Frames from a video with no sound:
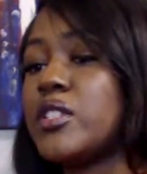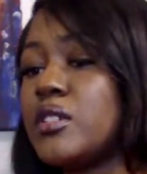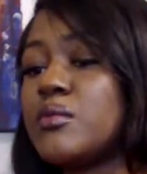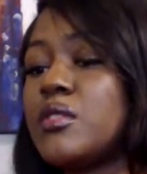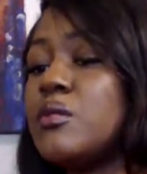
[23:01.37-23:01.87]

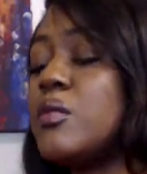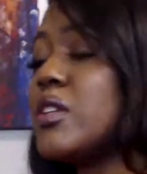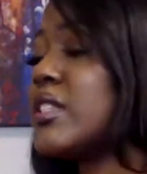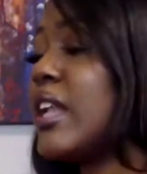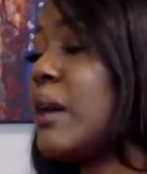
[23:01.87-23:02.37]
tips, the
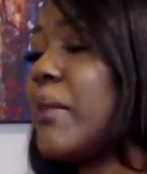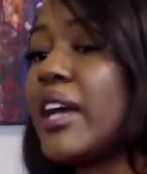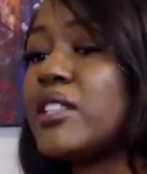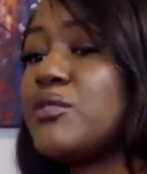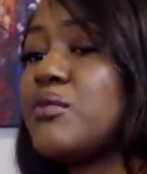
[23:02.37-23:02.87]
ones that I
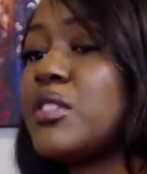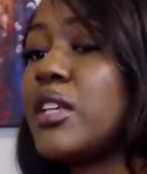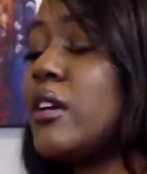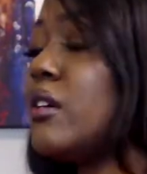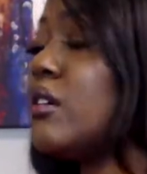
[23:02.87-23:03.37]
buy to
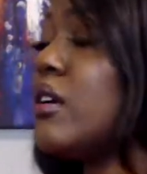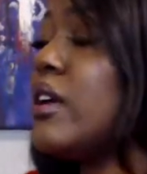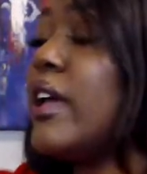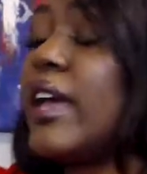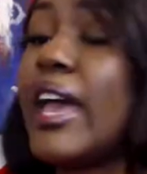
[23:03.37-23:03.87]
sell.
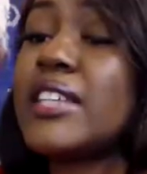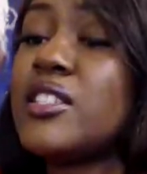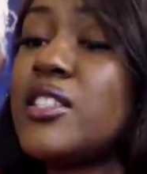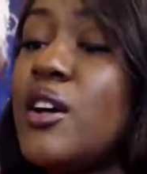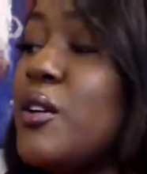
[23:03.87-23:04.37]

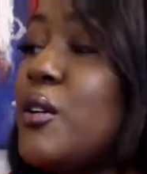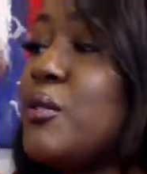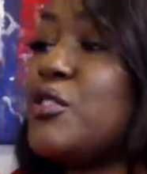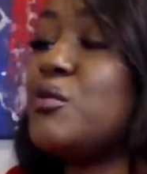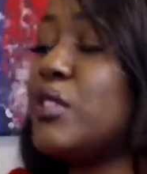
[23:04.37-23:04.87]

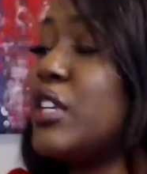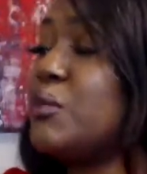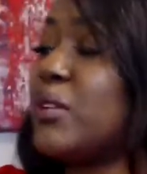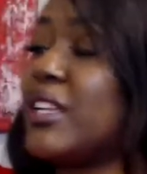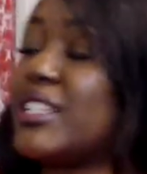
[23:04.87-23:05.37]
Acetone. You will
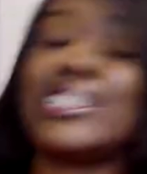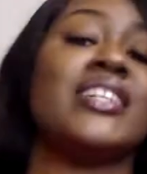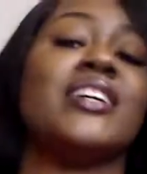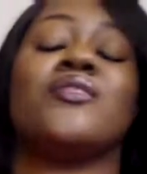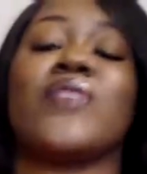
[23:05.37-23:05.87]
need
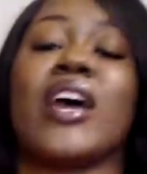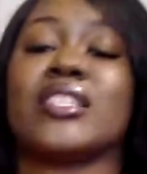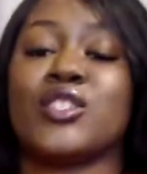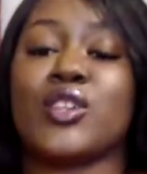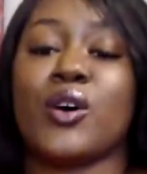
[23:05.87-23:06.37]
plenty of
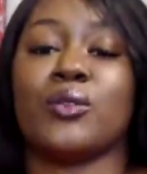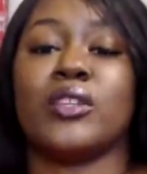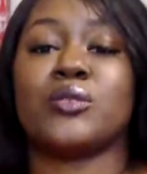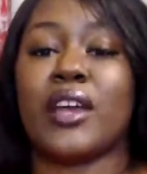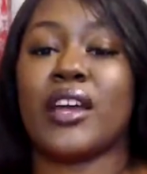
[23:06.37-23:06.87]
acetone.
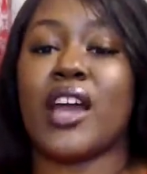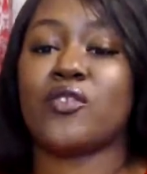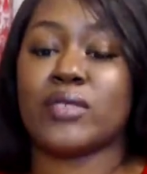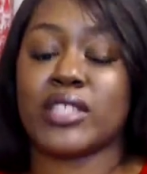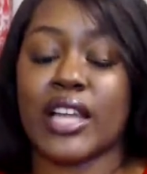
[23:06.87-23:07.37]
This one I got
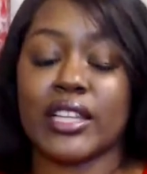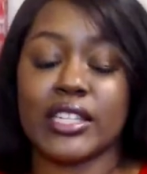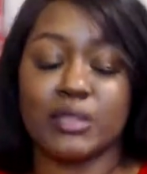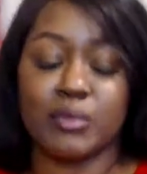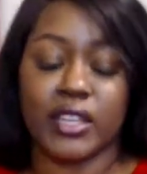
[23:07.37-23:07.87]
from
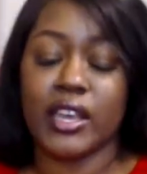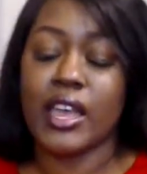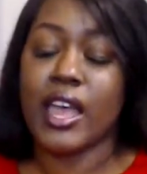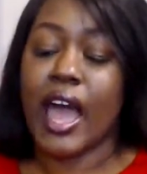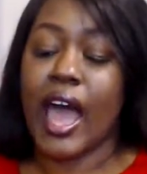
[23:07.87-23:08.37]
Sally's, but
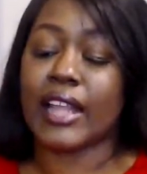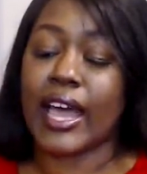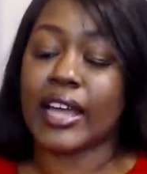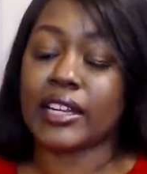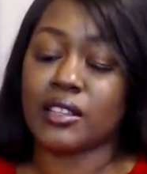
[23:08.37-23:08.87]
I
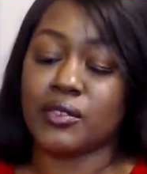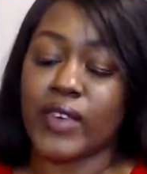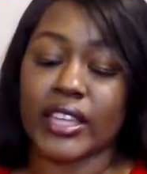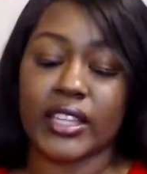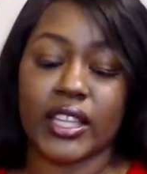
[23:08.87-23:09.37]
like the
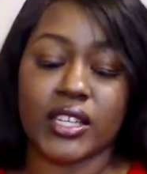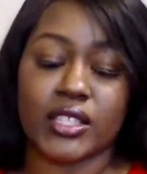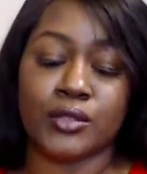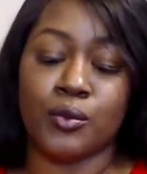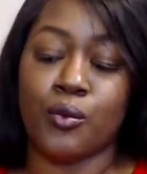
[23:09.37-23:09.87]
fact that
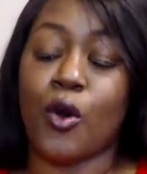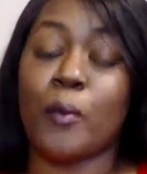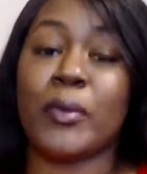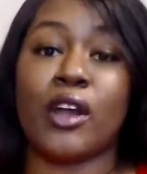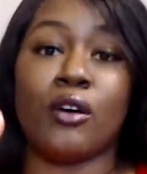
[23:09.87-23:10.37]
it's
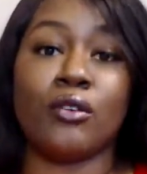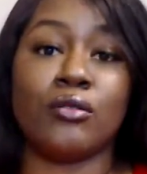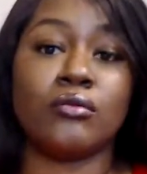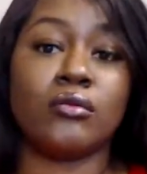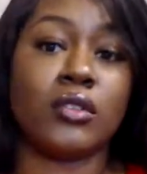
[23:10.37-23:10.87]
woman
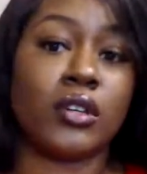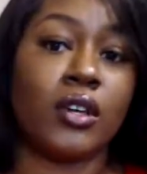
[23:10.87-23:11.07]
owned.